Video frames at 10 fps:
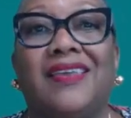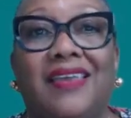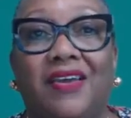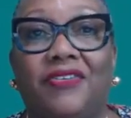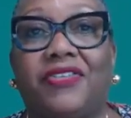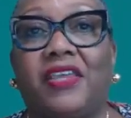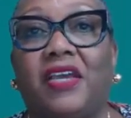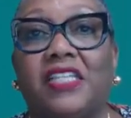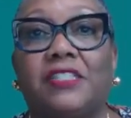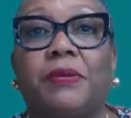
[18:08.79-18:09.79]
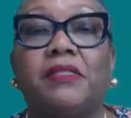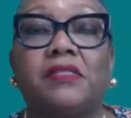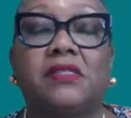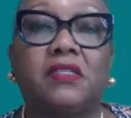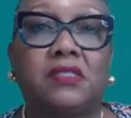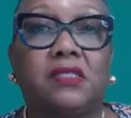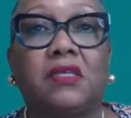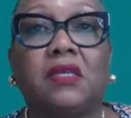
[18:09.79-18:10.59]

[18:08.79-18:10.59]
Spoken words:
healthcare expenses